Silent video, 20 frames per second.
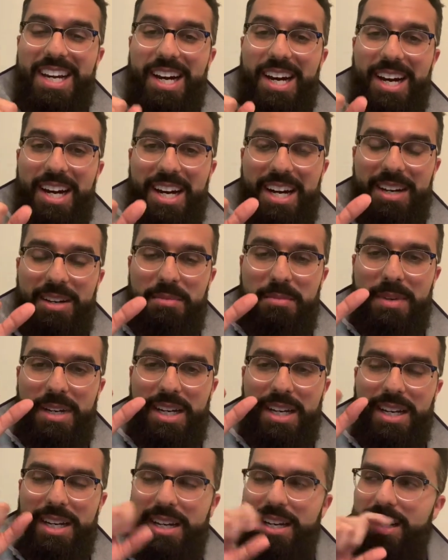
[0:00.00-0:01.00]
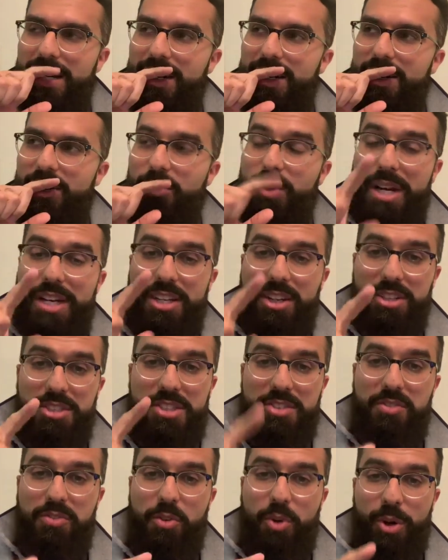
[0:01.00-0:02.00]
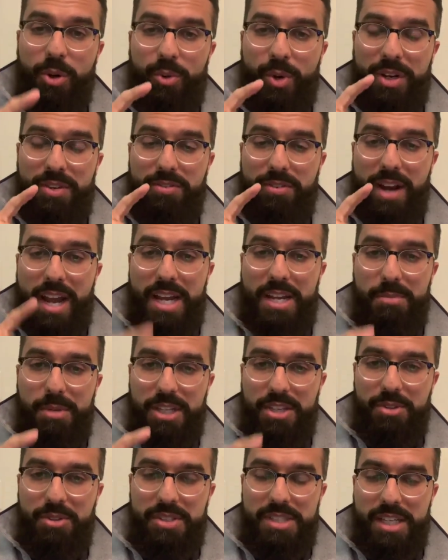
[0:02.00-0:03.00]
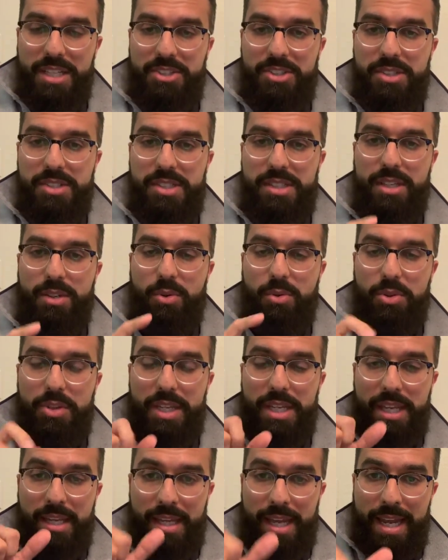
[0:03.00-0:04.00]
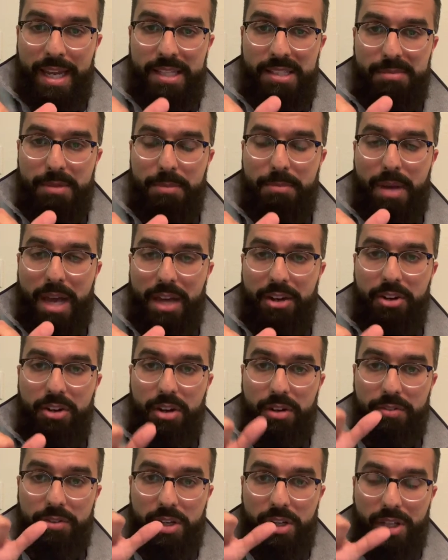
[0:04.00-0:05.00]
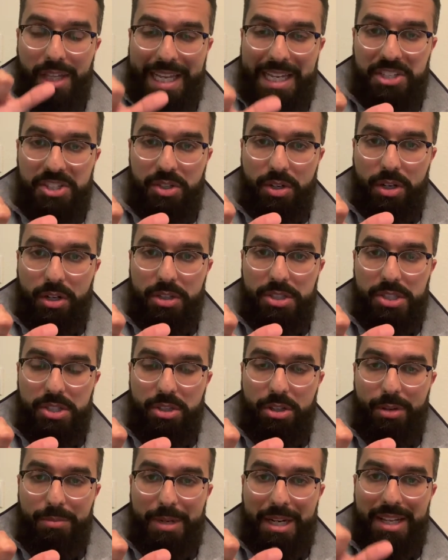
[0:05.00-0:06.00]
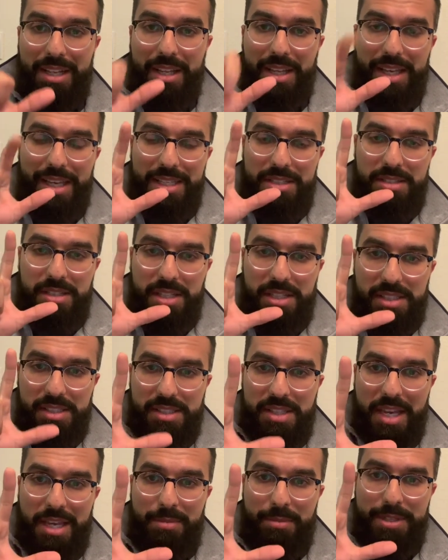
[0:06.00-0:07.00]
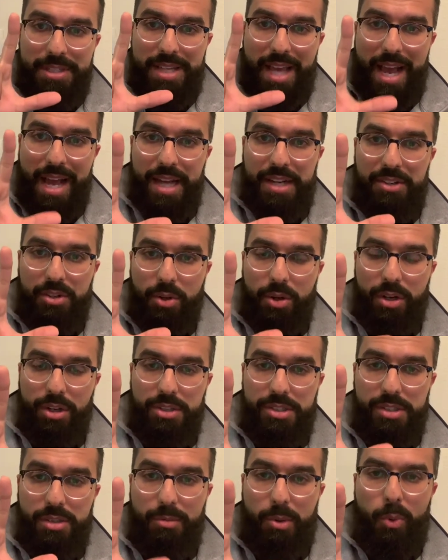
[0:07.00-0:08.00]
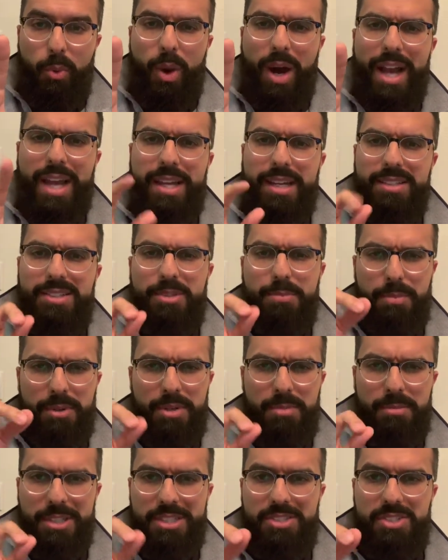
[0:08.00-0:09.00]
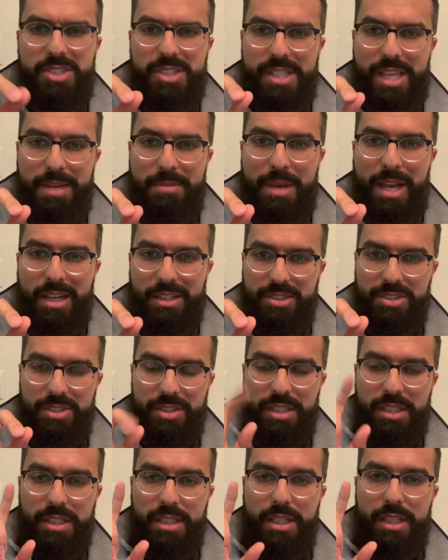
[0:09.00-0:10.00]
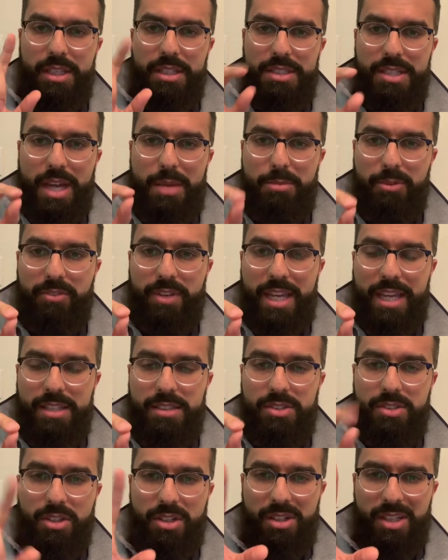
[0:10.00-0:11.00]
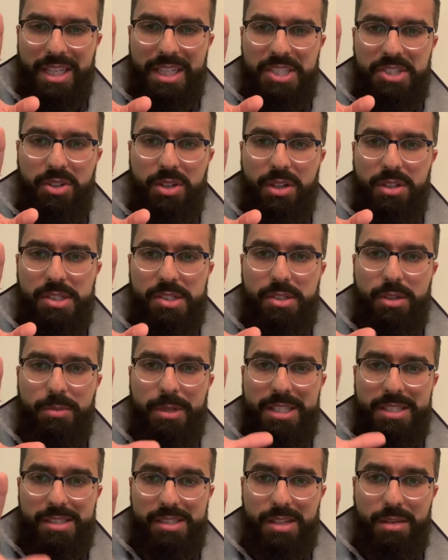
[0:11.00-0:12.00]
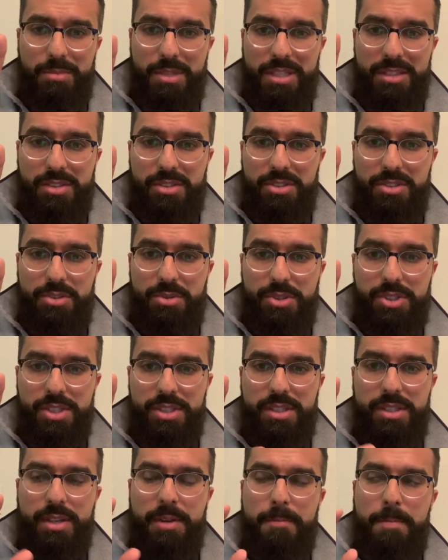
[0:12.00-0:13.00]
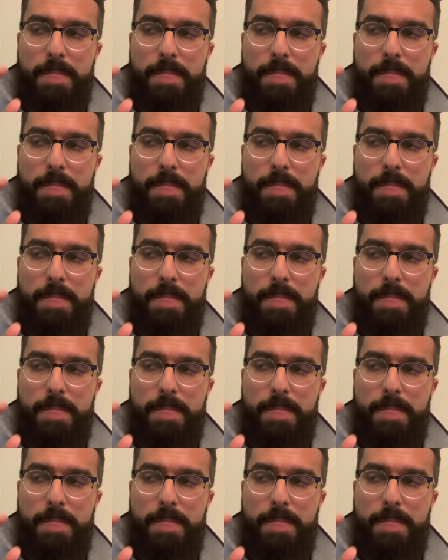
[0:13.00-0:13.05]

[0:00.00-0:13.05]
Radiology 401, for anybody who is interested, the enhancement pattern of cholangiocarcinoma is the same as adenocarcinoma. Why? Because they're pretty much the same actually type of cancer. Cholangiocarcinoma in some institutions,